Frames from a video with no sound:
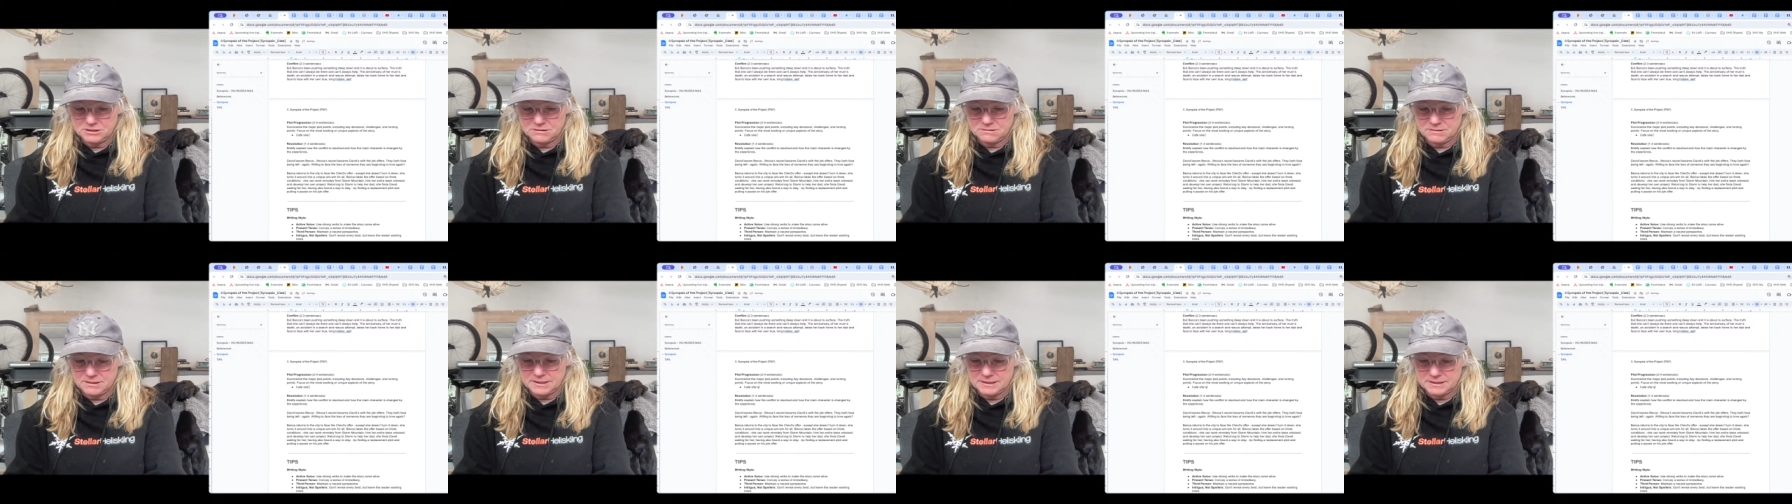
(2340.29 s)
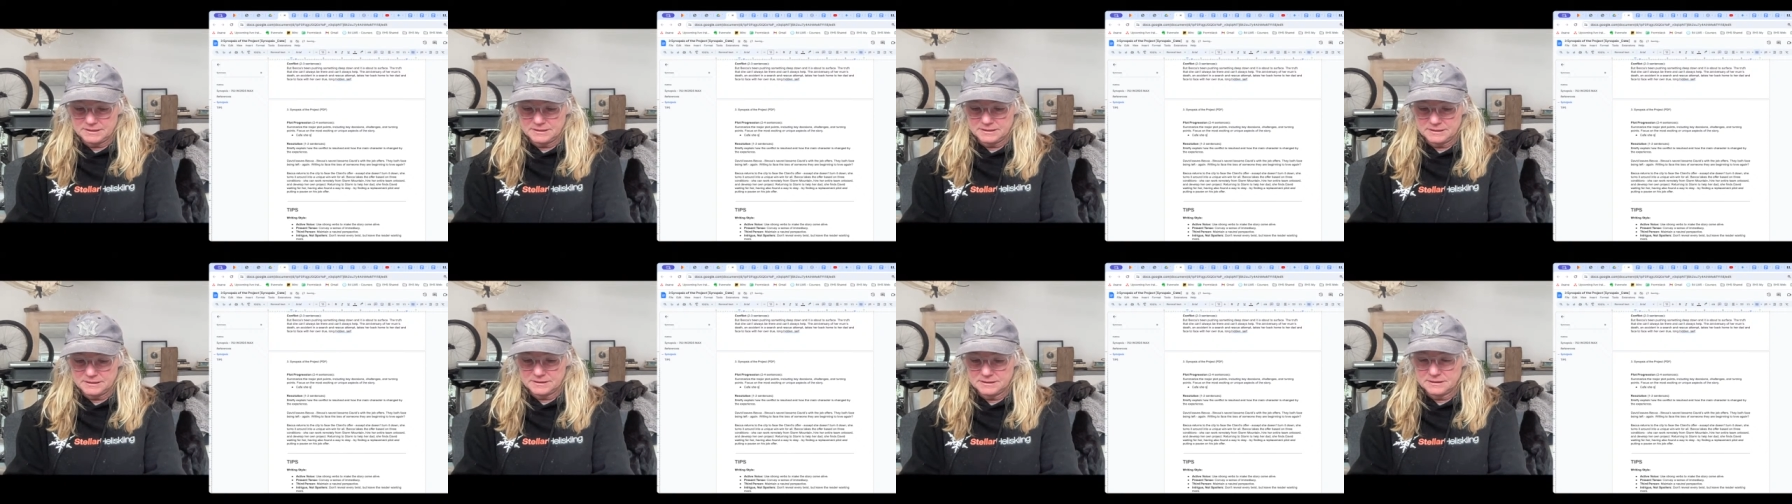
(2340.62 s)

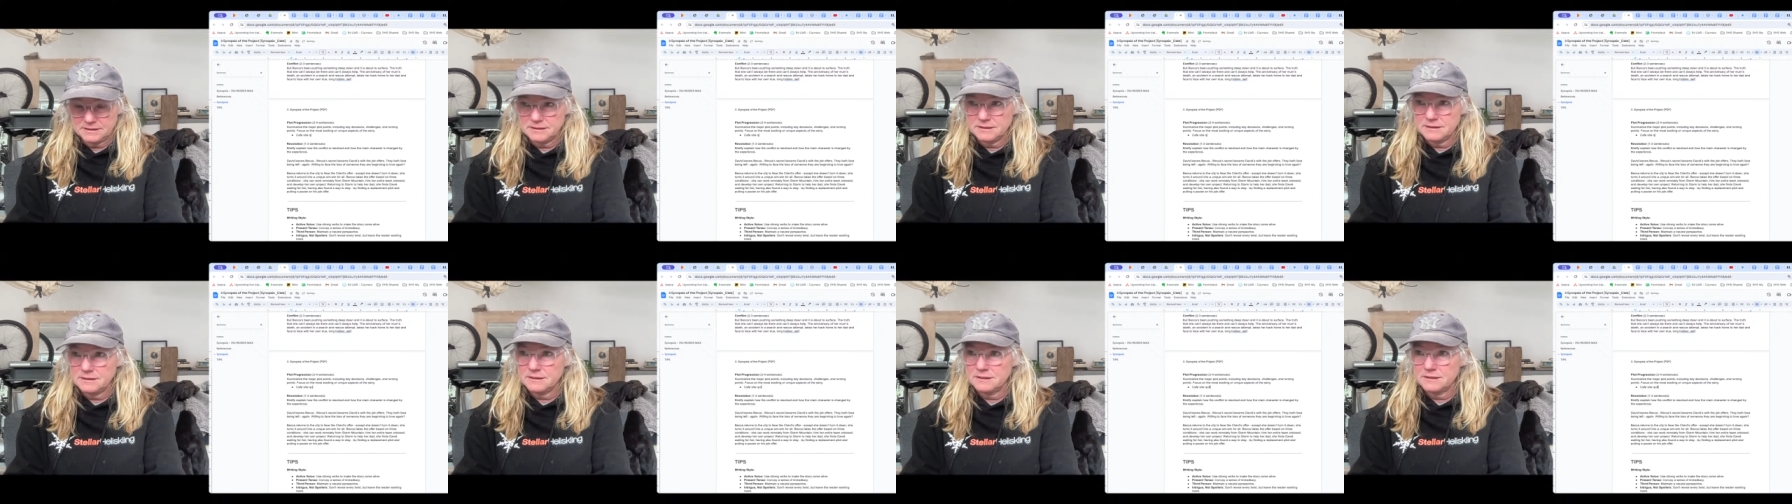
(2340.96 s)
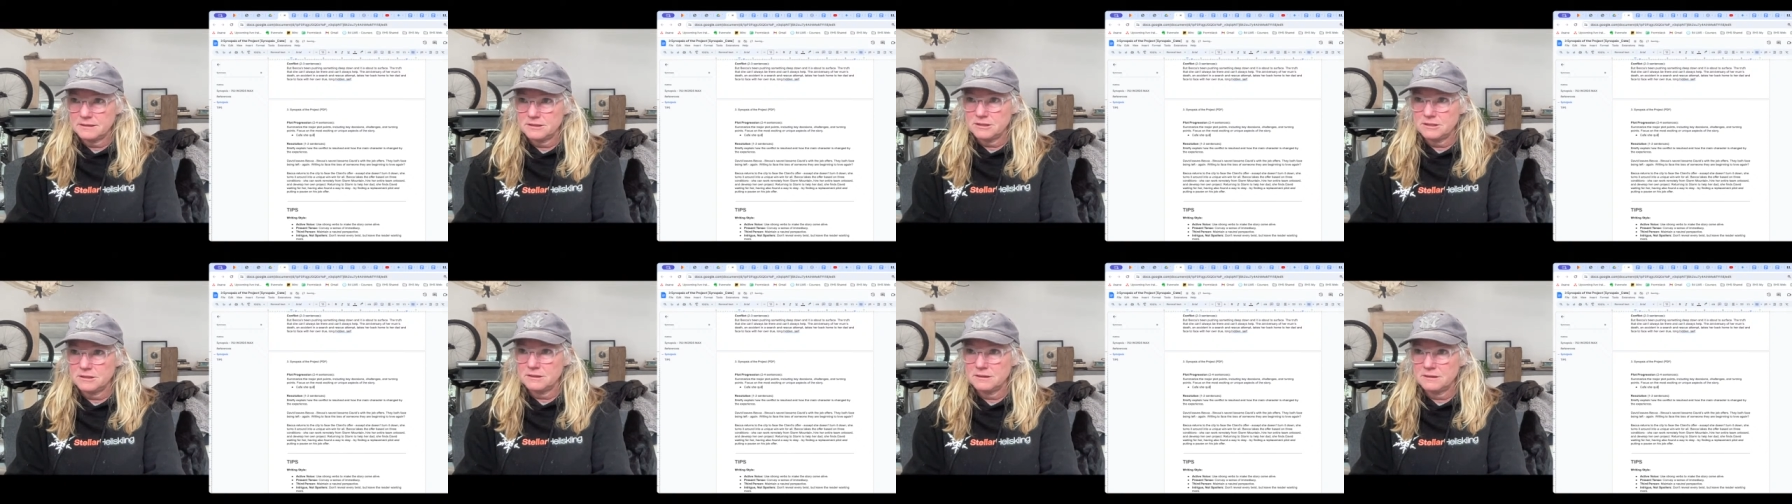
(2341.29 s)
quits,
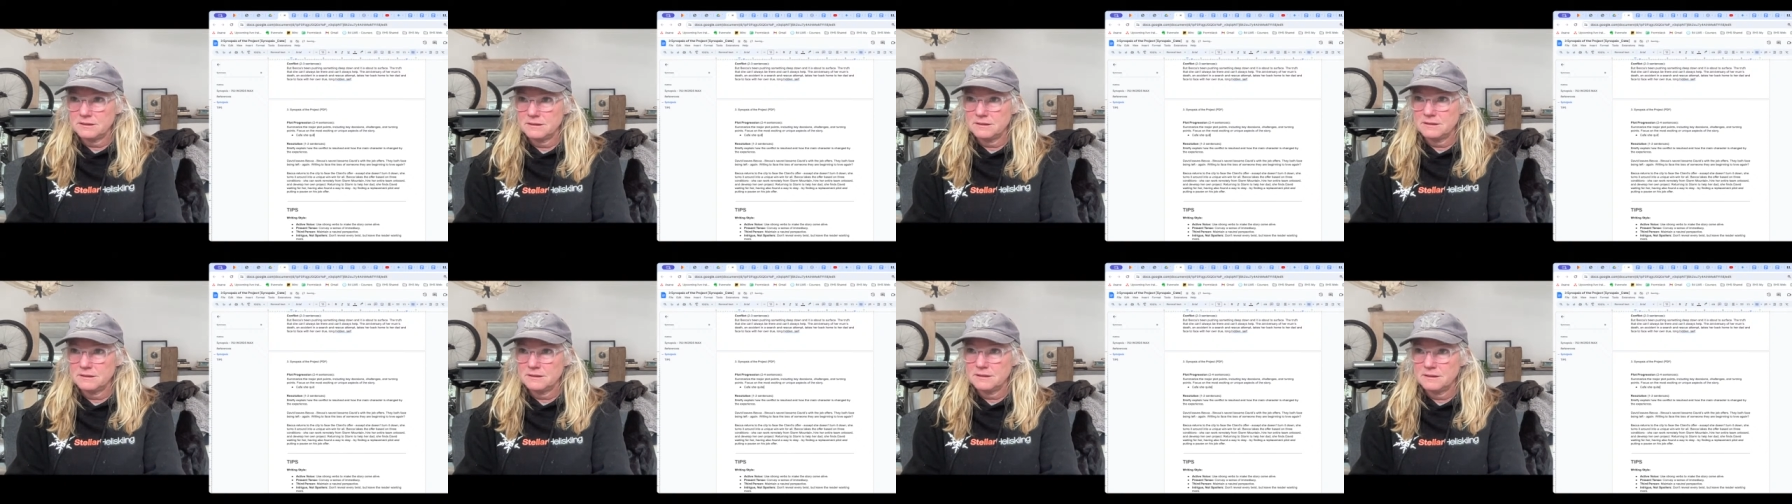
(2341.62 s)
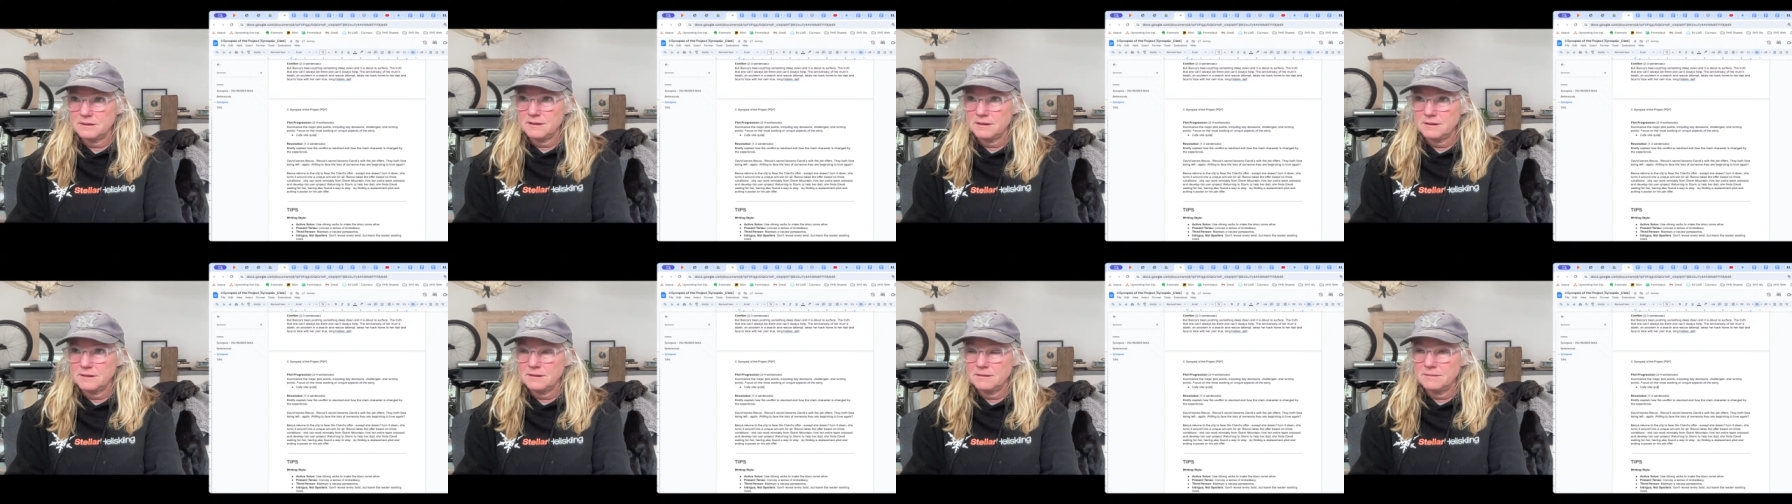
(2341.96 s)

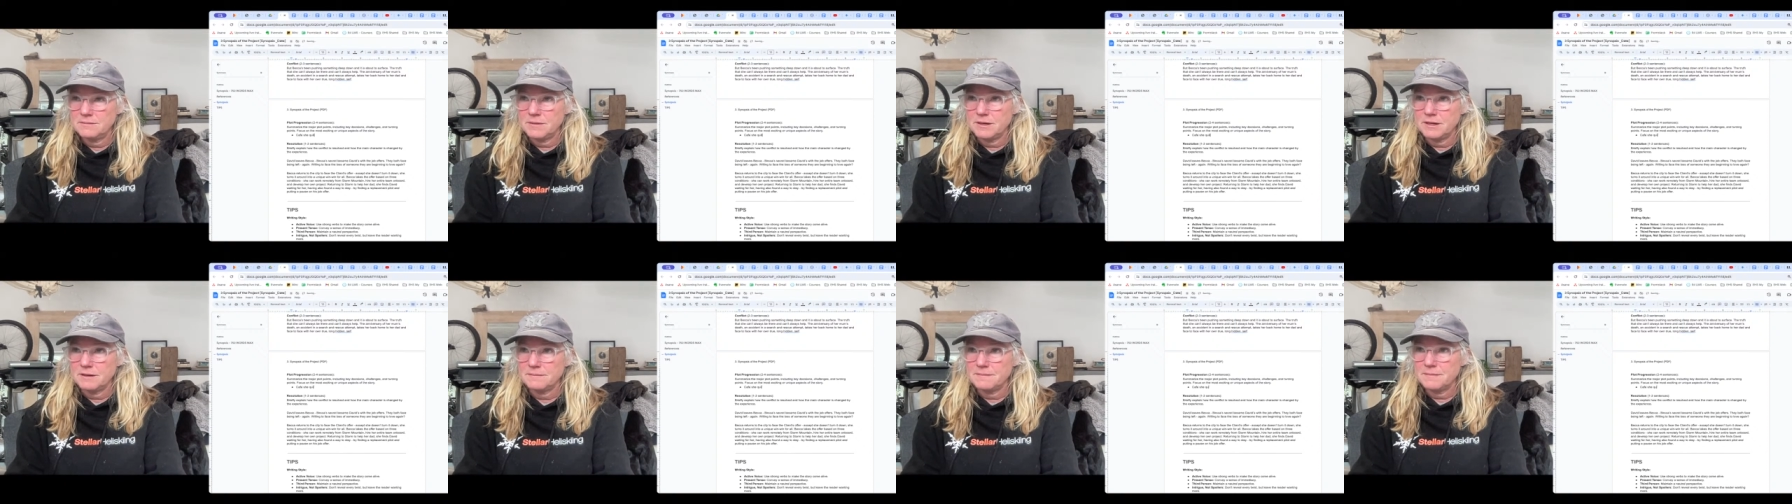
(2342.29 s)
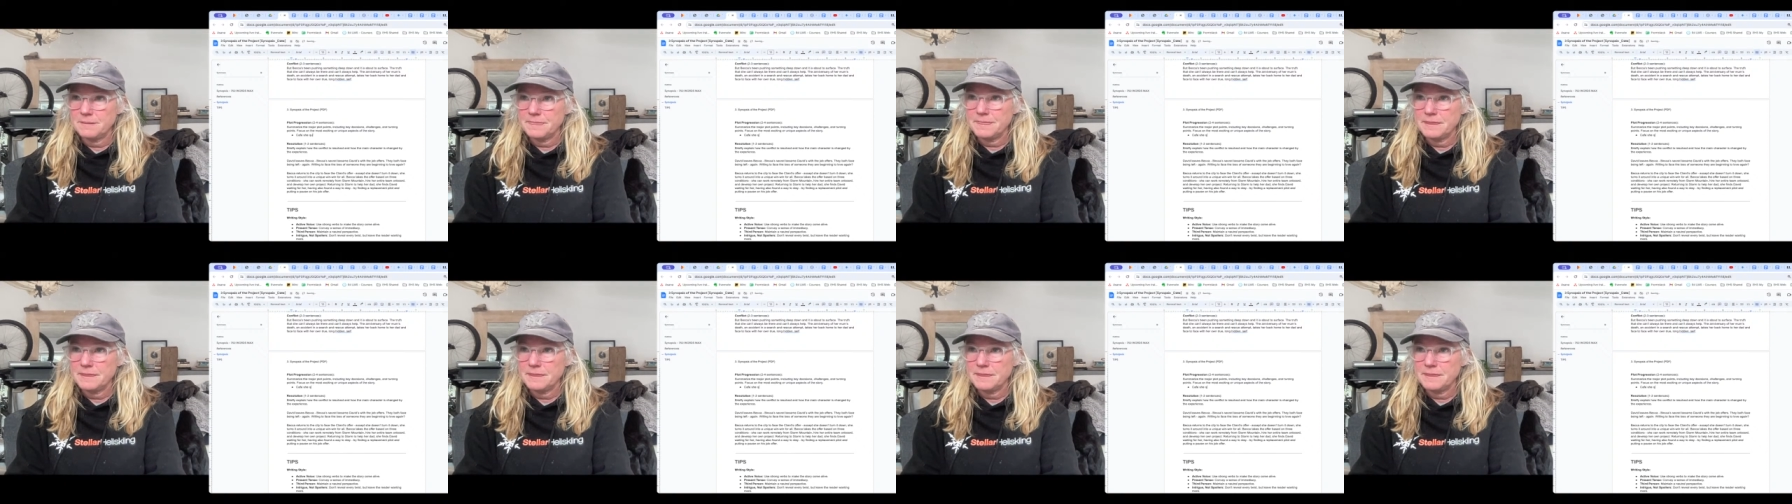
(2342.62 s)
but